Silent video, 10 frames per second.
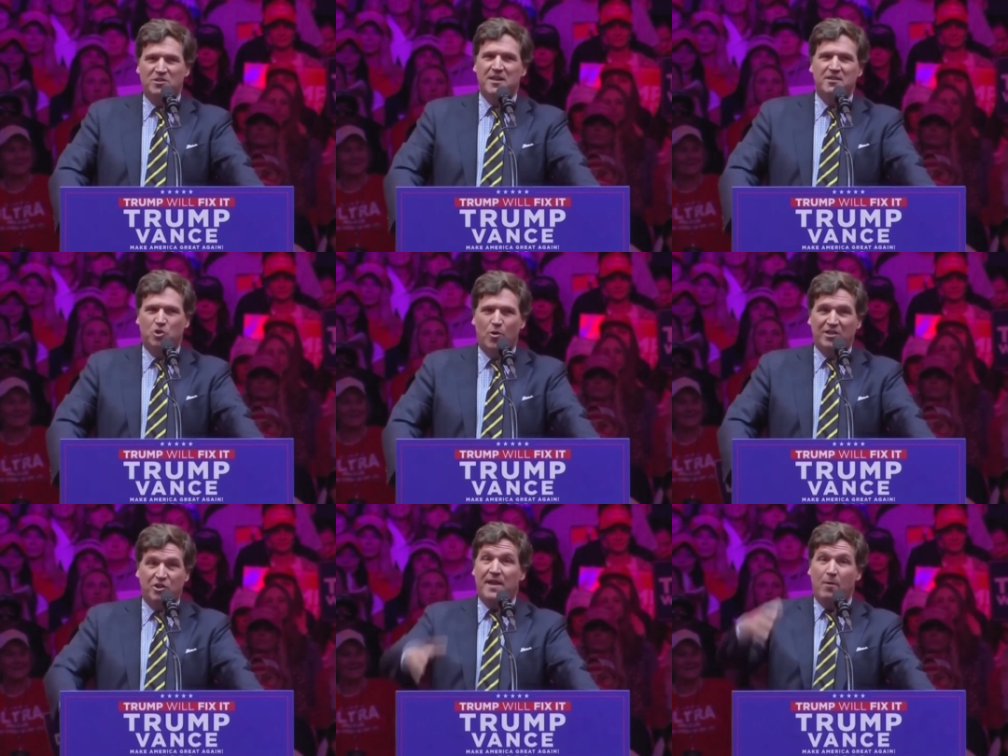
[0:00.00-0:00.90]
was an
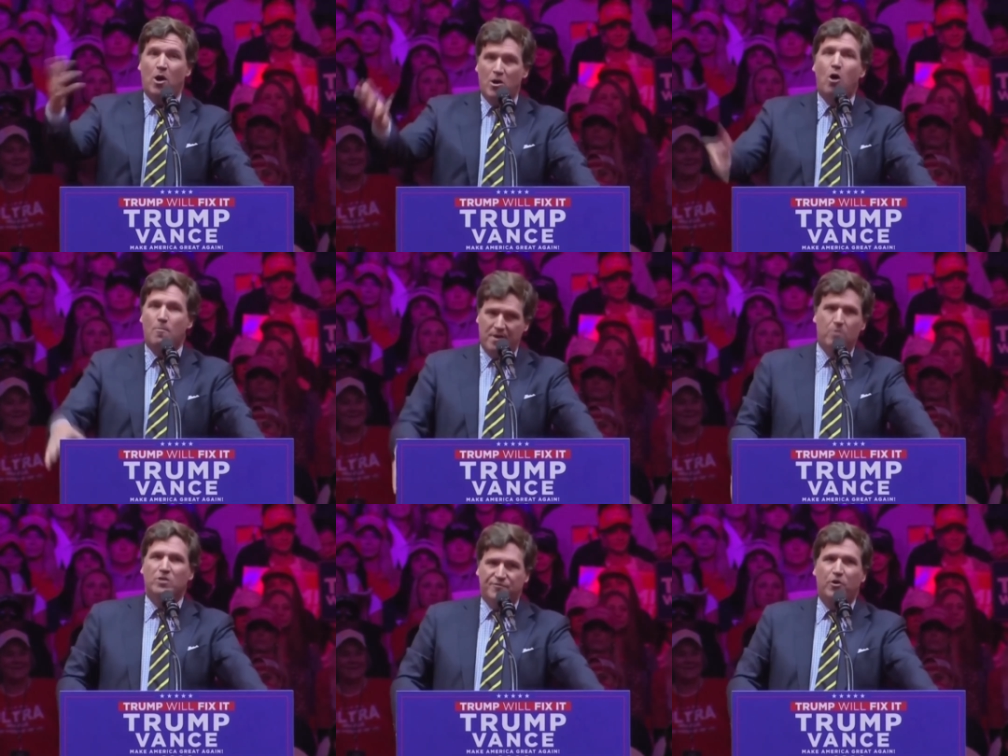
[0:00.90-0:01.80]
insurrection. They were unarmed, but
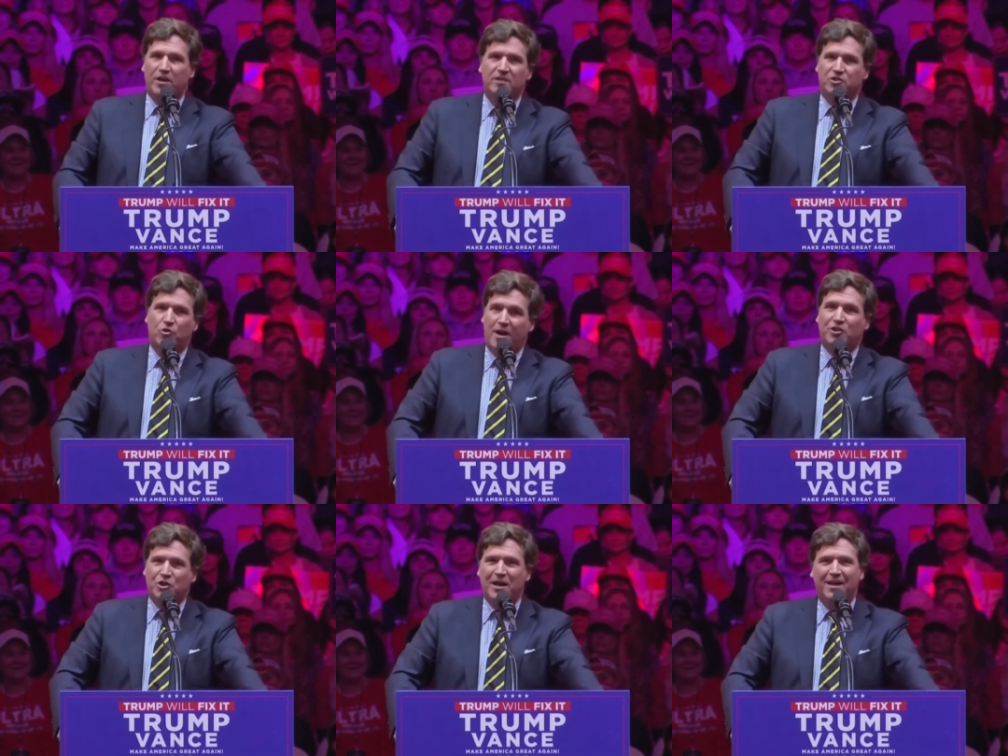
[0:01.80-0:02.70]
it was very
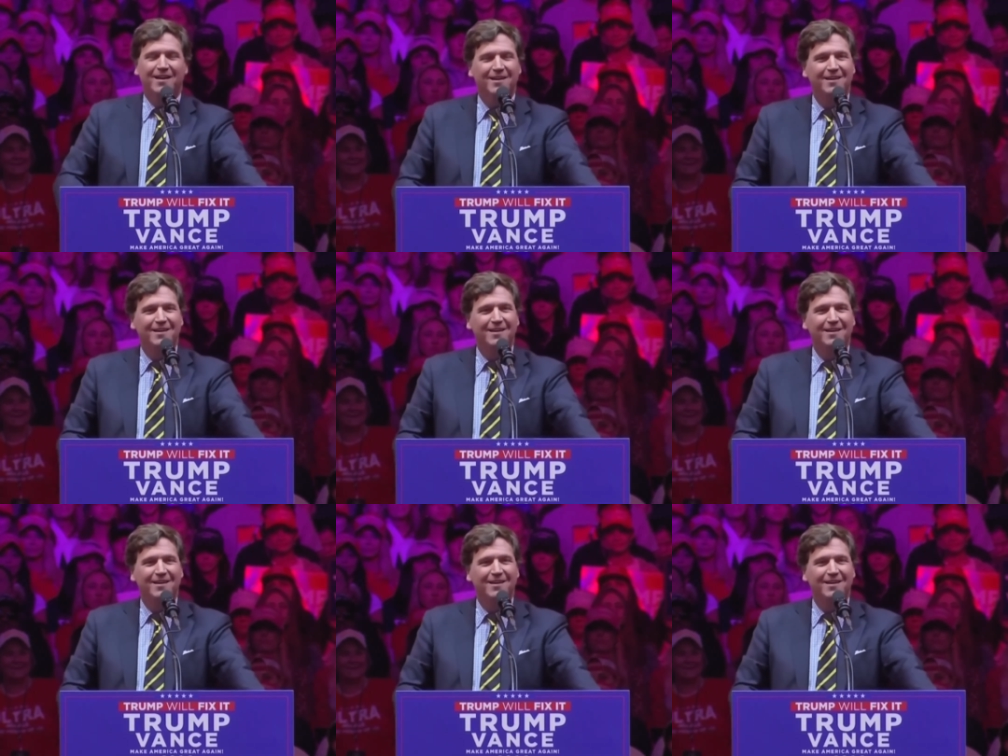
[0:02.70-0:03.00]
insurrectiony.